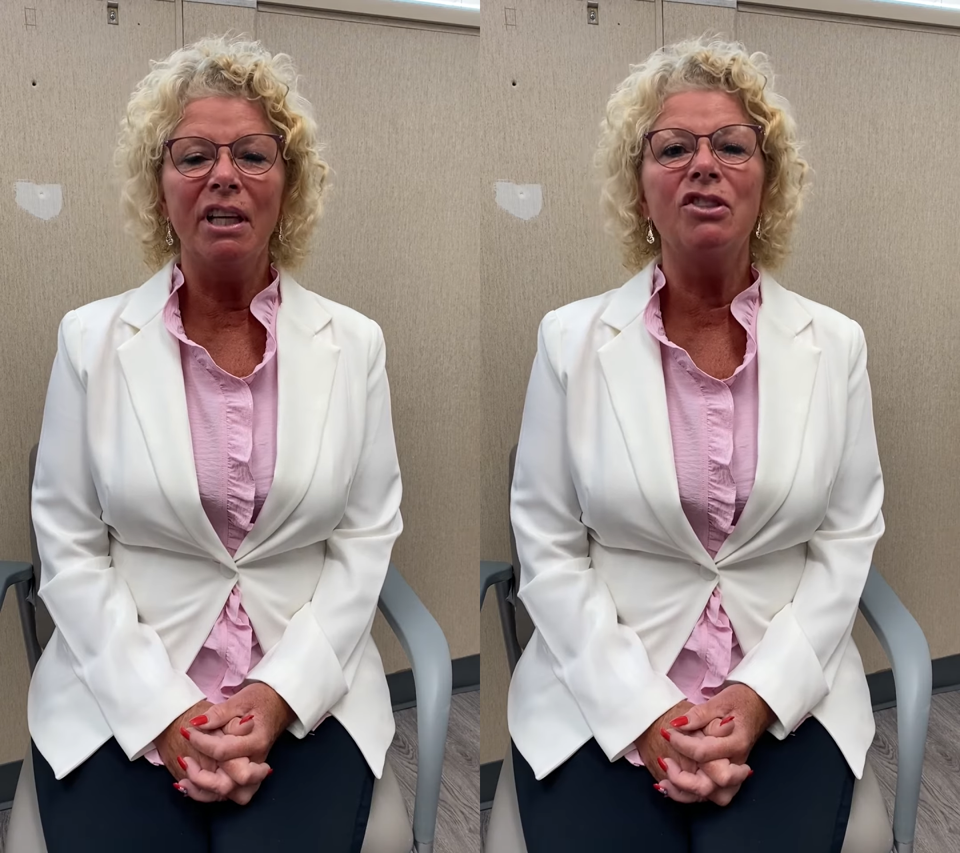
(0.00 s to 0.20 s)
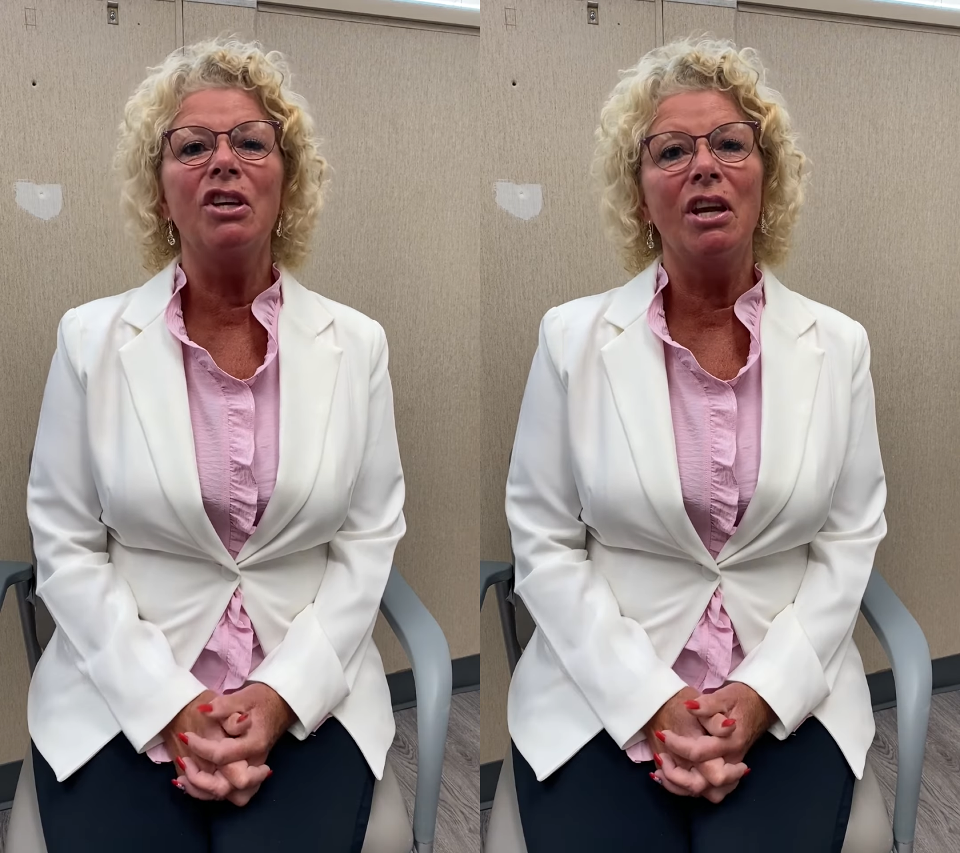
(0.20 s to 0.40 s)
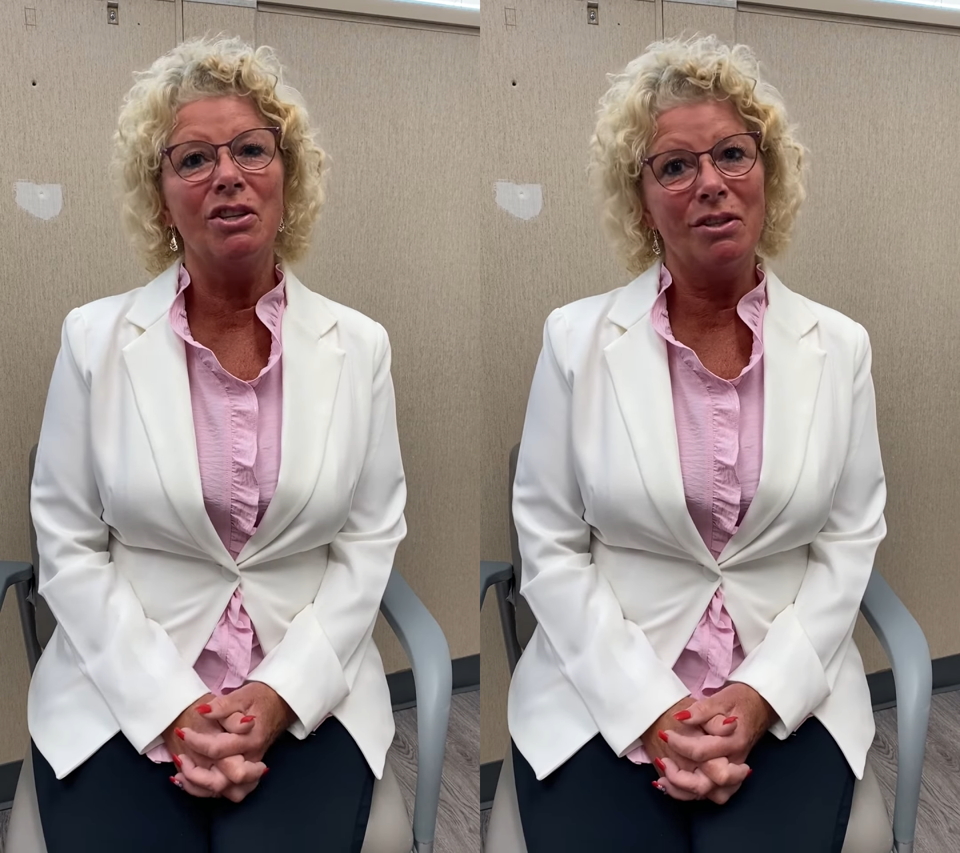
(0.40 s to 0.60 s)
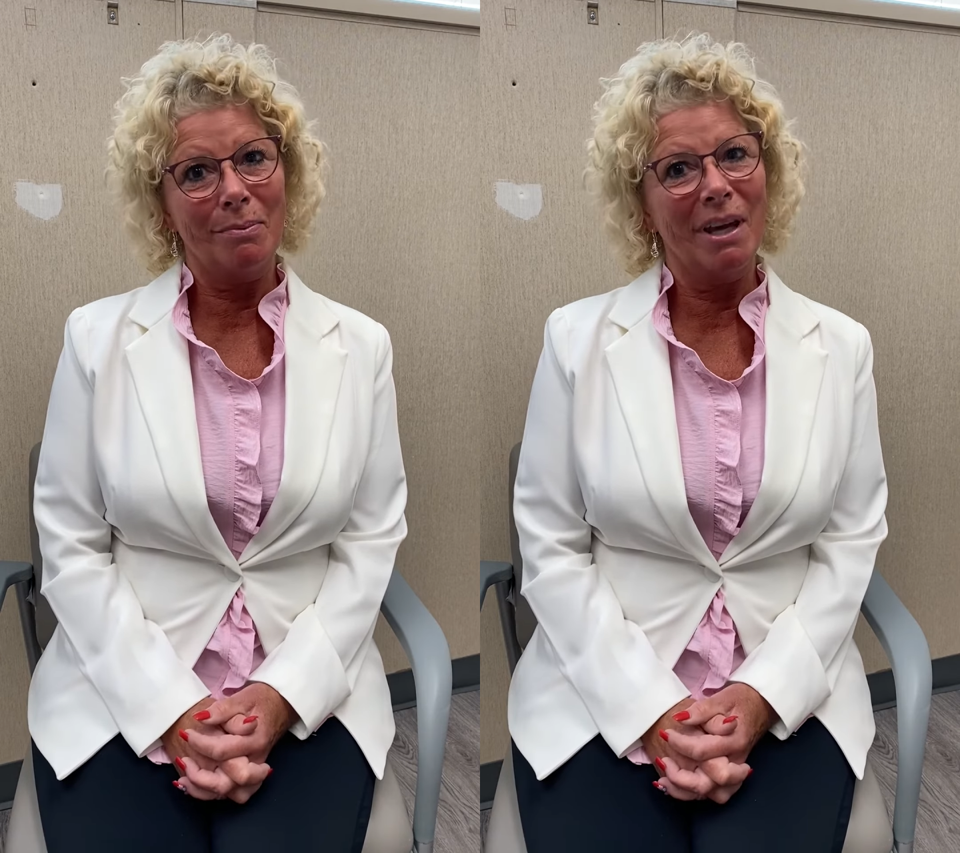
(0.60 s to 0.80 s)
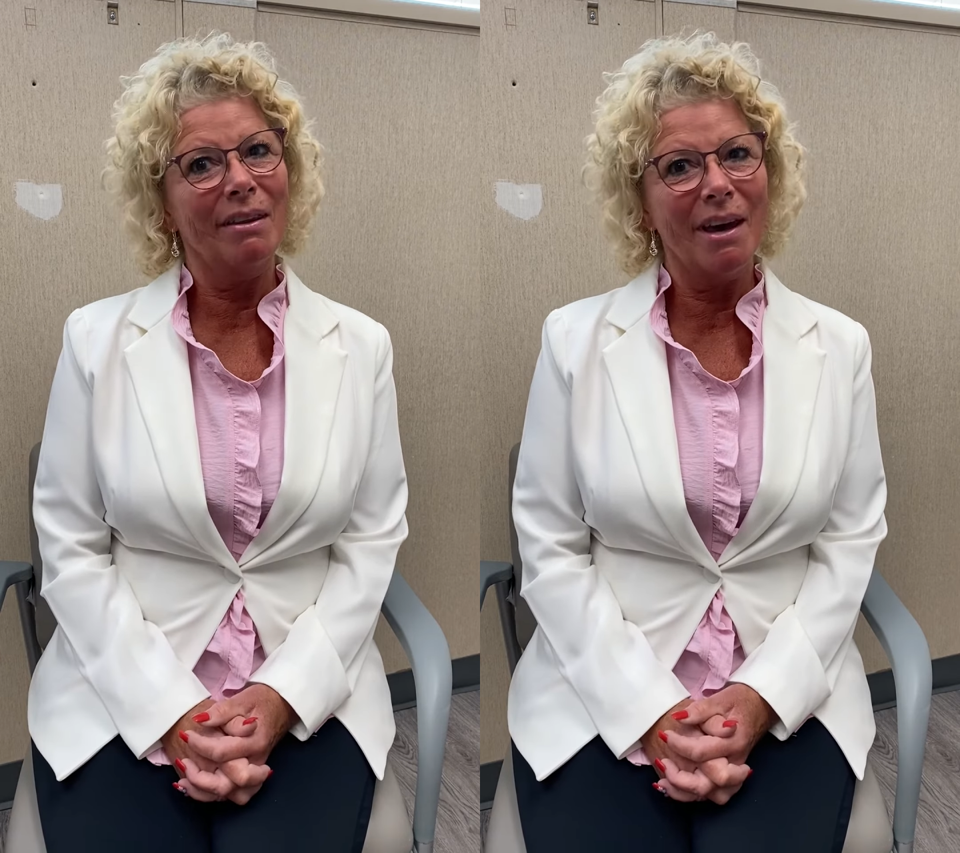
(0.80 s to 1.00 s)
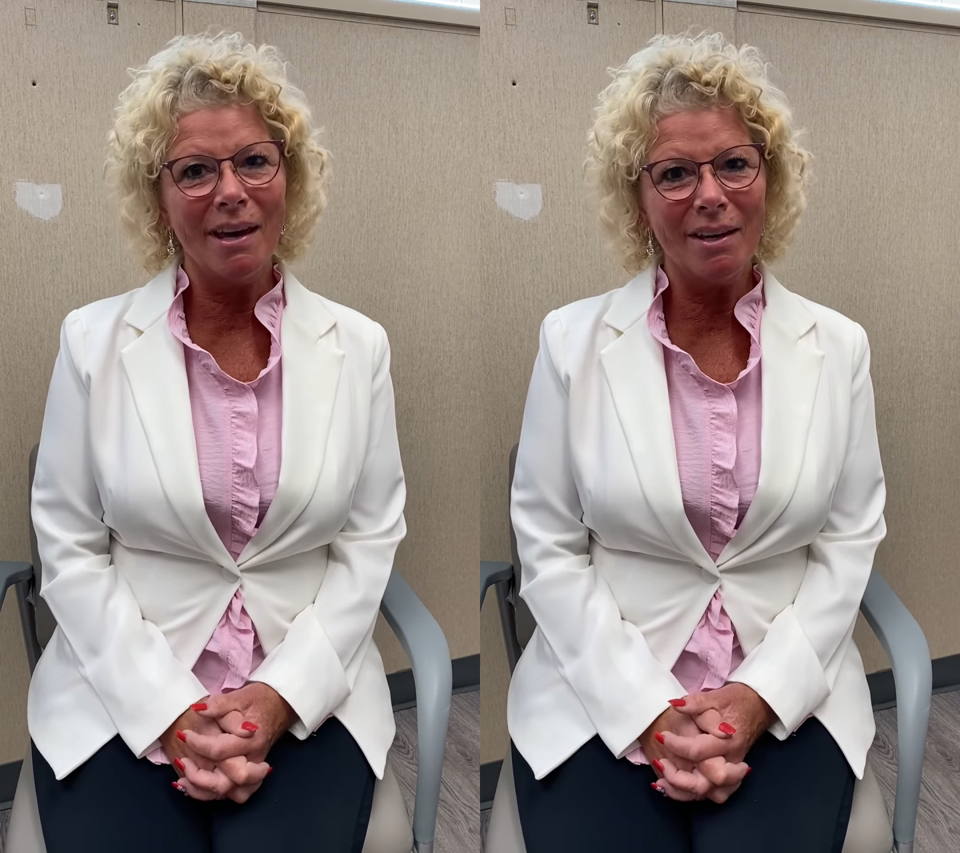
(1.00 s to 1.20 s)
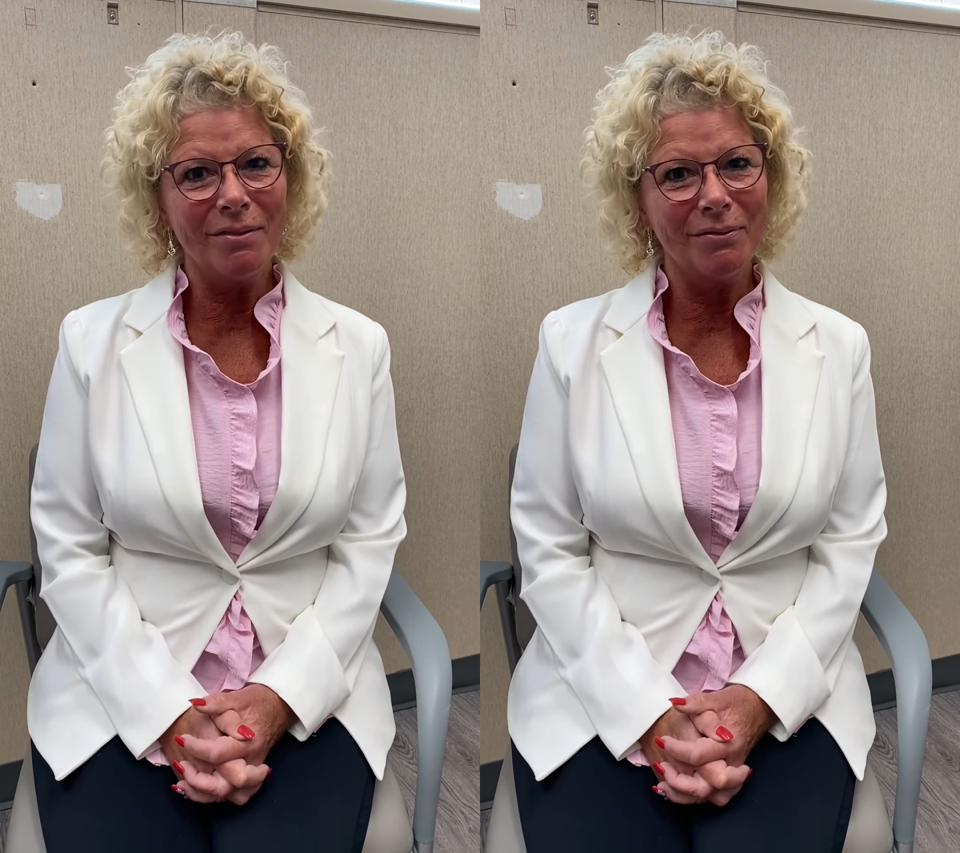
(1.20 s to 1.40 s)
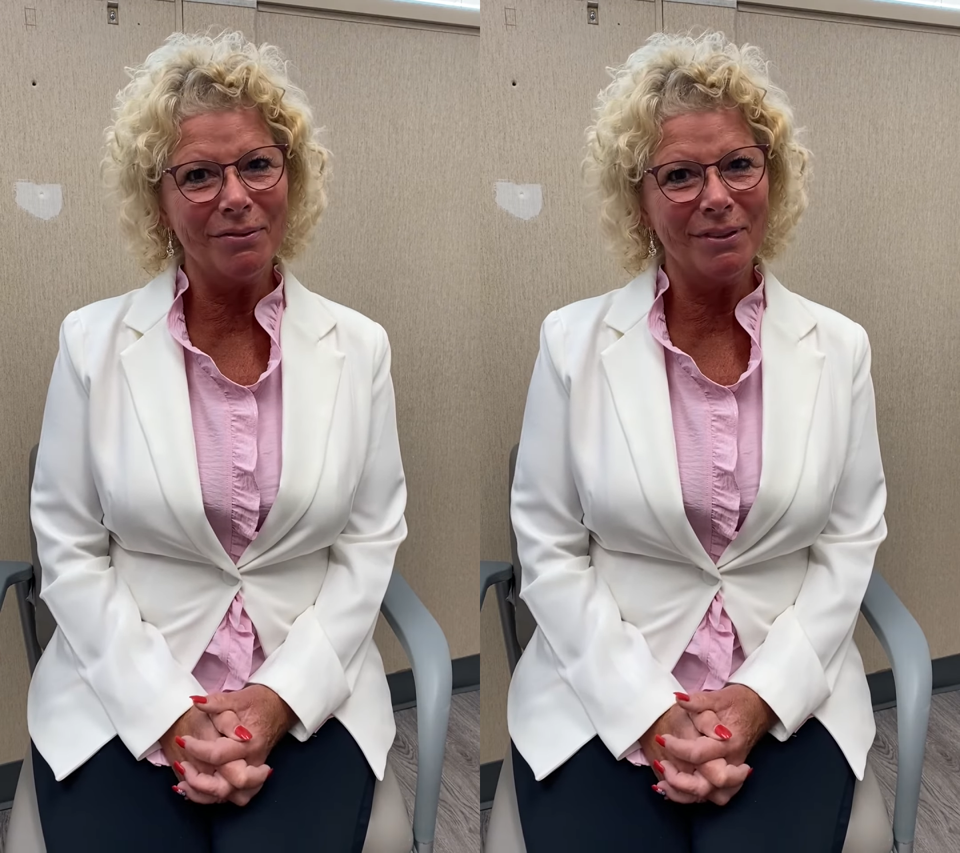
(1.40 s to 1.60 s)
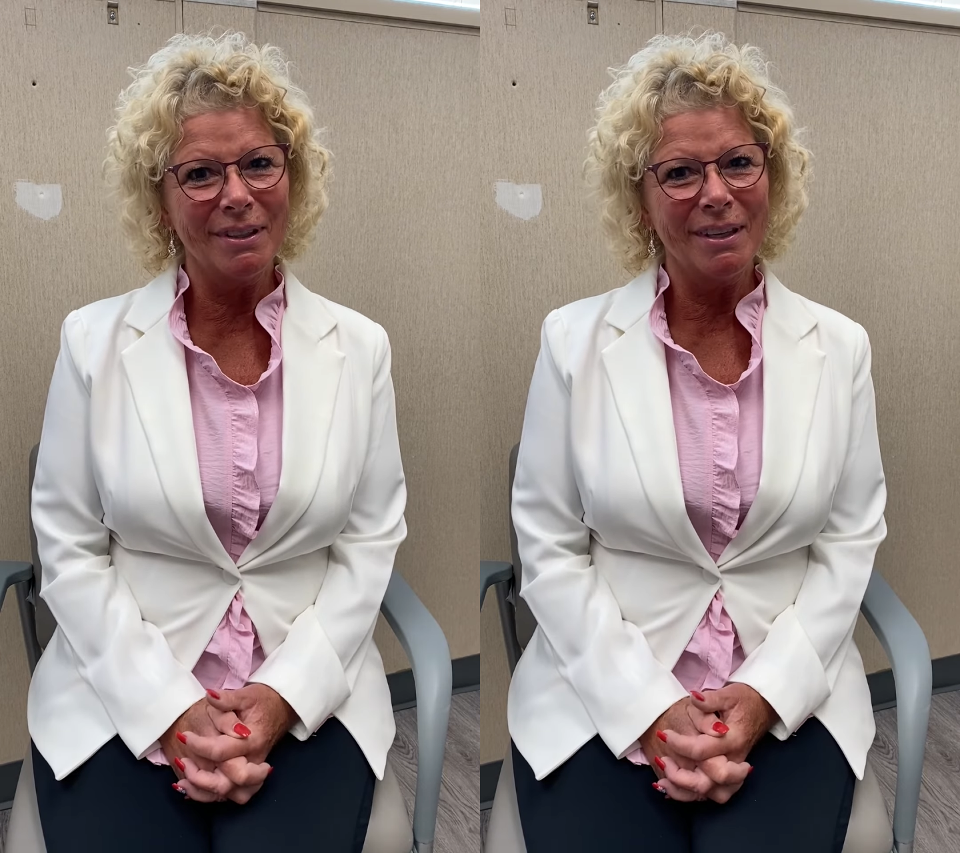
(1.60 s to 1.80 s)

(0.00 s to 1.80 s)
changed my life